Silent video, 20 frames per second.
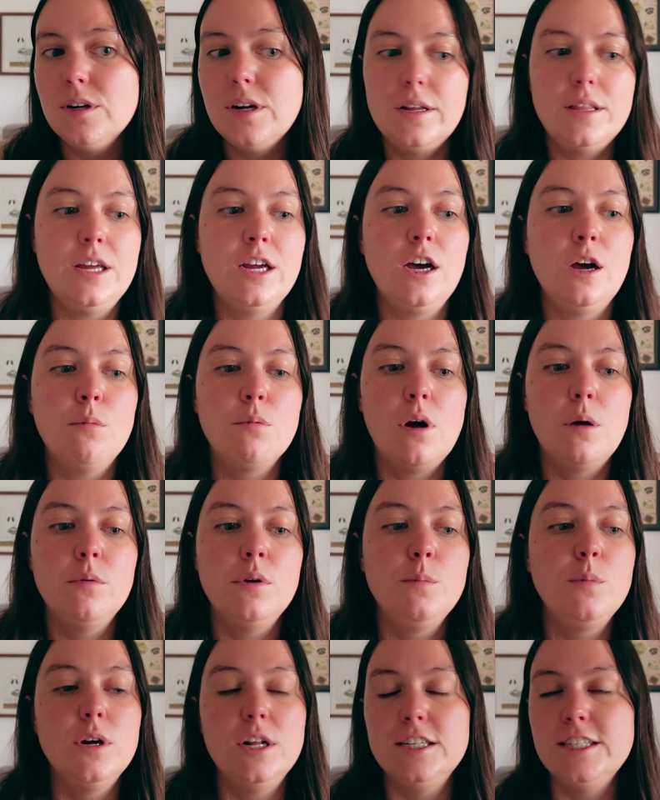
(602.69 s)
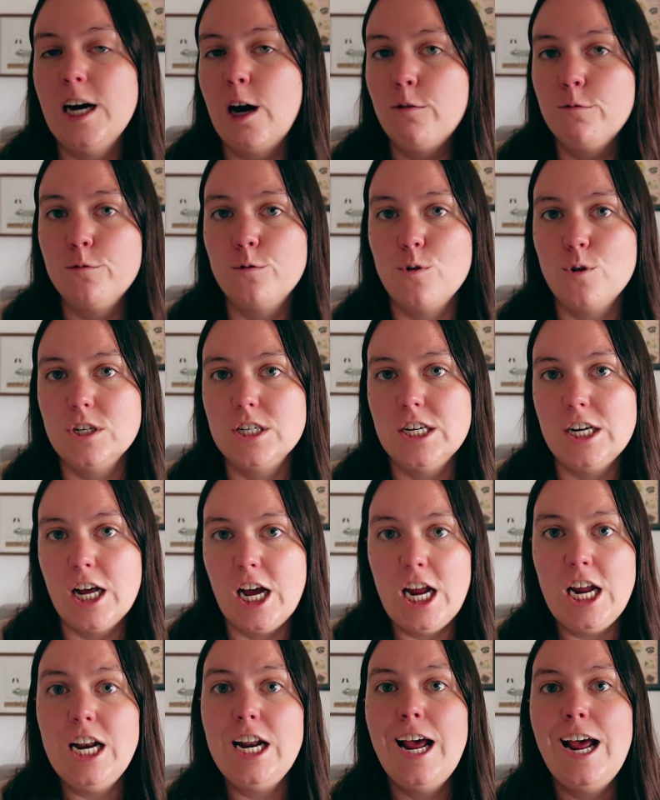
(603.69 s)
I think I'll probably put it down for
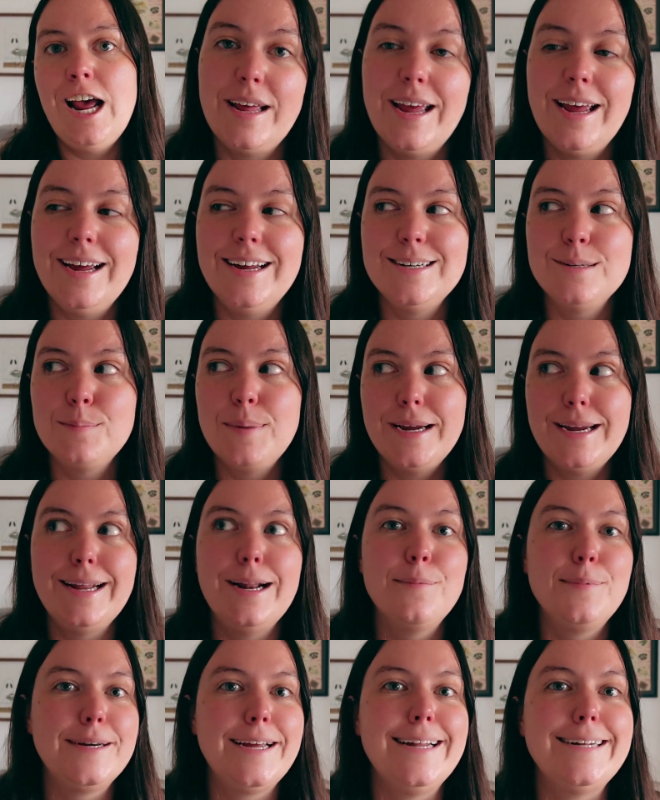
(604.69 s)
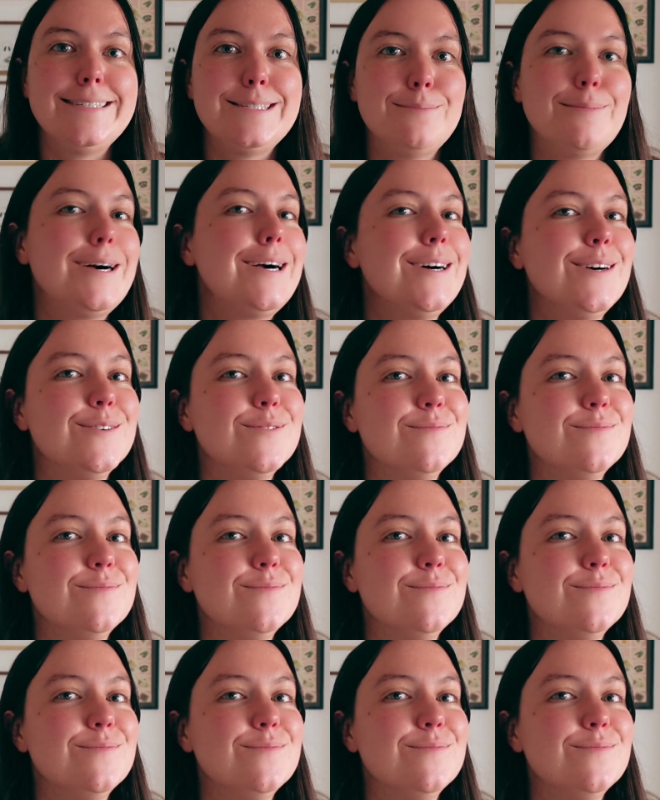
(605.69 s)
tonight and pick it up again tomorrow.